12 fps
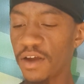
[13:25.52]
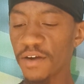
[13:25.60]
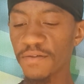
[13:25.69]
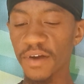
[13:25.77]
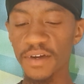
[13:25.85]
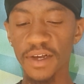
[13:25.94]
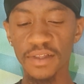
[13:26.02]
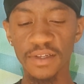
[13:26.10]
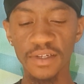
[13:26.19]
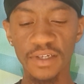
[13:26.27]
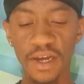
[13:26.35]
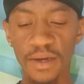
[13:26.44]
Alrighty, at
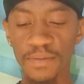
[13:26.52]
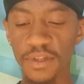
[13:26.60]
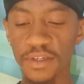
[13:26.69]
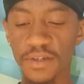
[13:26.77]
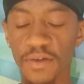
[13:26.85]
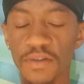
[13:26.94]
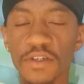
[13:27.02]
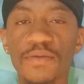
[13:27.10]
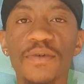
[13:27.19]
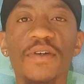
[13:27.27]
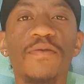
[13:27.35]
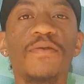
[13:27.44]
this time, please, Holy
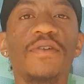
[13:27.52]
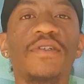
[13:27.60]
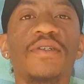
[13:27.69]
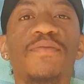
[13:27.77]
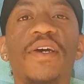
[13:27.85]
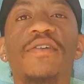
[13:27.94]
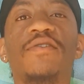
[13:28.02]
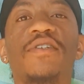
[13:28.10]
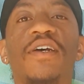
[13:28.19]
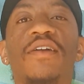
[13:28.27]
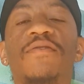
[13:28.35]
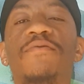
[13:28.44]
Spirit, what is the main
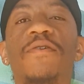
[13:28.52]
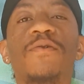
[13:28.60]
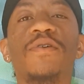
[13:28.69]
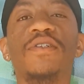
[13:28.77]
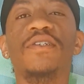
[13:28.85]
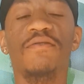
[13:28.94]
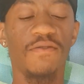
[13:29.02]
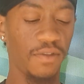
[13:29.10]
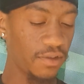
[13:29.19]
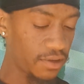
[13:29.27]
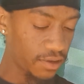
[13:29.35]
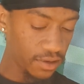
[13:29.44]
energetic focus of
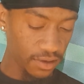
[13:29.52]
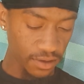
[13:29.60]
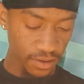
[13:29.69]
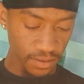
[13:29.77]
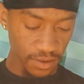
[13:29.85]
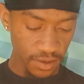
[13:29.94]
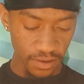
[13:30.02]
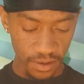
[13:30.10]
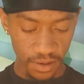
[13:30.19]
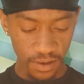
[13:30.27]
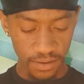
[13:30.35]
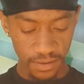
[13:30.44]
the, there we go.